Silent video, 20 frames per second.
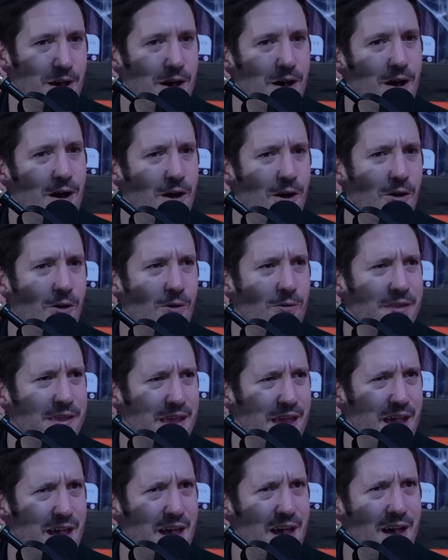Oh
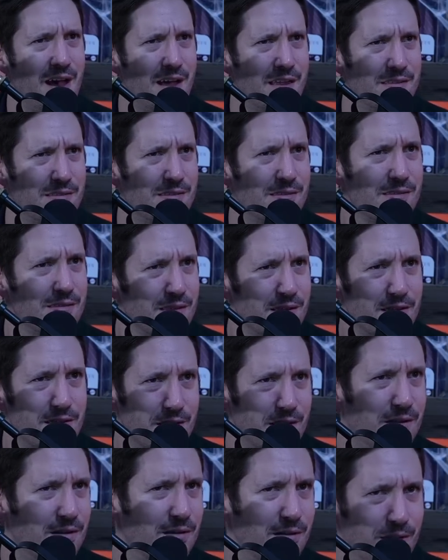yeah.
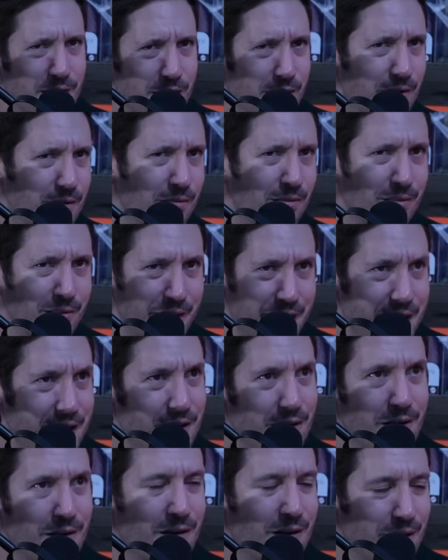
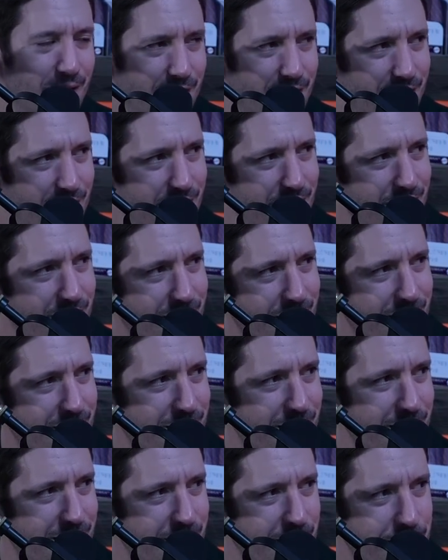Later,
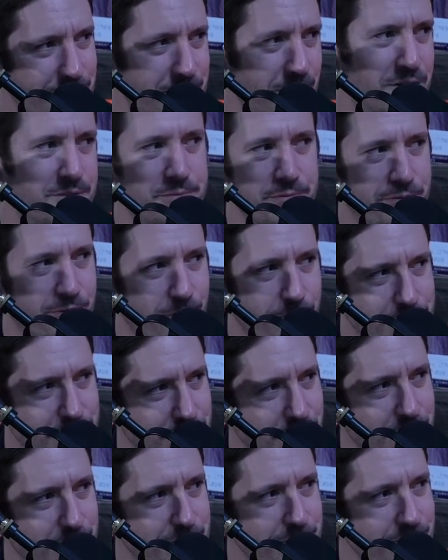it was ours before it was
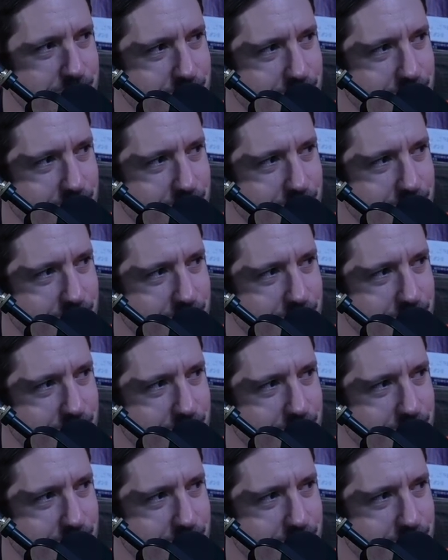yours.